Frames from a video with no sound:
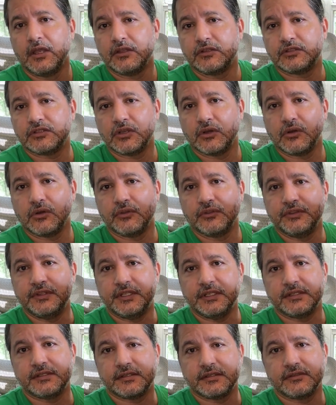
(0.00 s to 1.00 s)
So
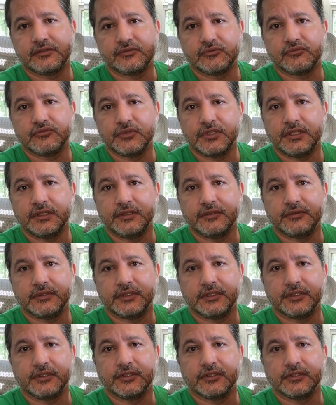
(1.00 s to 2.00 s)
this is really,
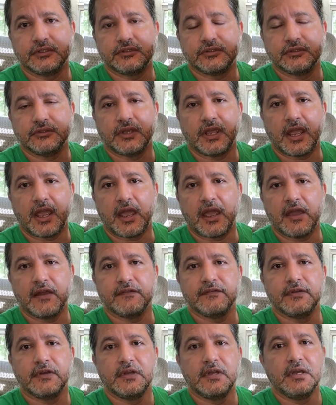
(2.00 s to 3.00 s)
really good to
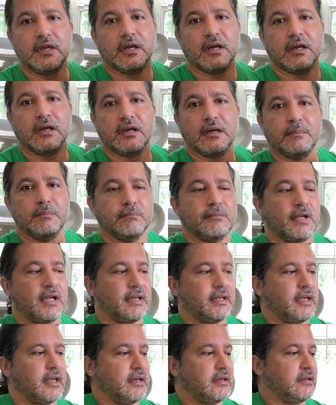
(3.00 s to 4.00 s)
have.
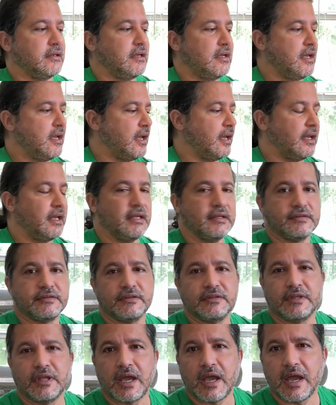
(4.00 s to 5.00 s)
Again, it's
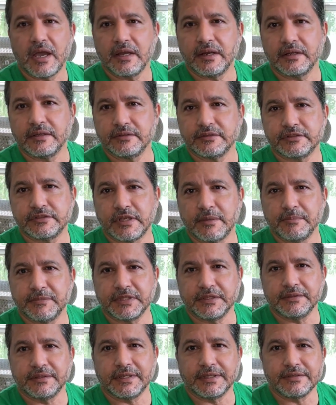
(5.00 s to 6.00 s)
not
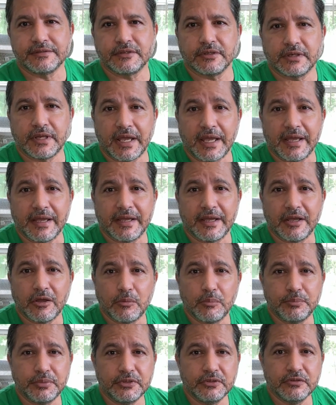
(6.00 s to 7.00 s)
something that is going to
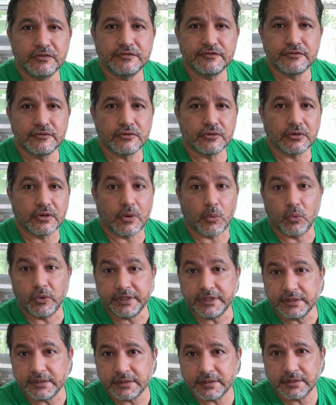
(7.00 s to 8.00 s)
help you for a
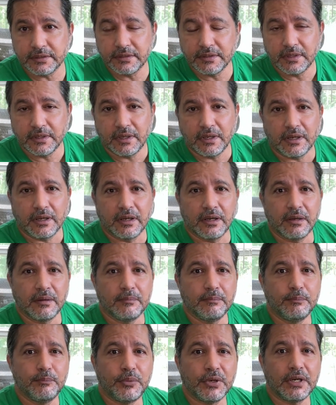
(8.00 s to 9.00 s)
week,
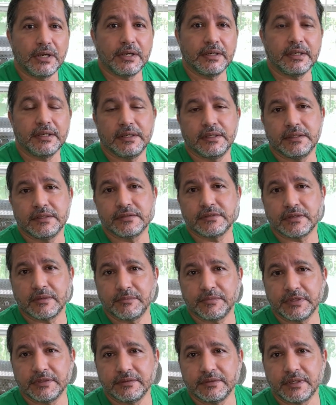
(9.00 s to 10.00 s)
but it is
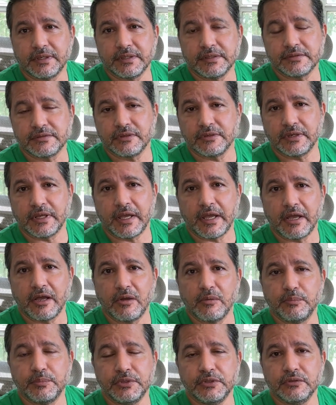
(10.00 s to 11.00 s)
something that is going to
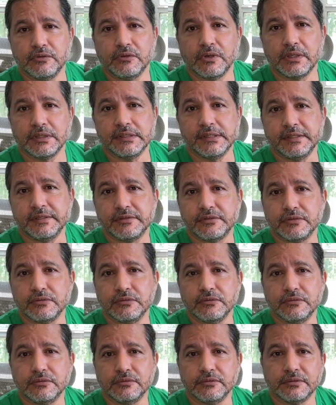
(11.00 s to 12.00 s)
help you at least
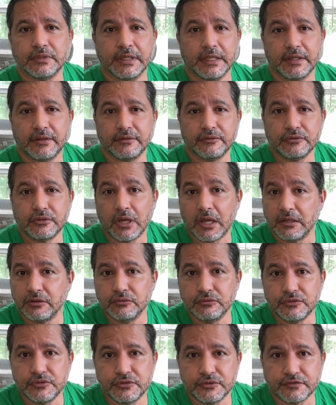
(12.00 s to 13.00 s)
to not
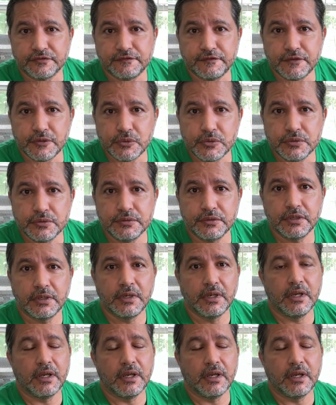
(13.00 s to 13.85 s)
lose your food,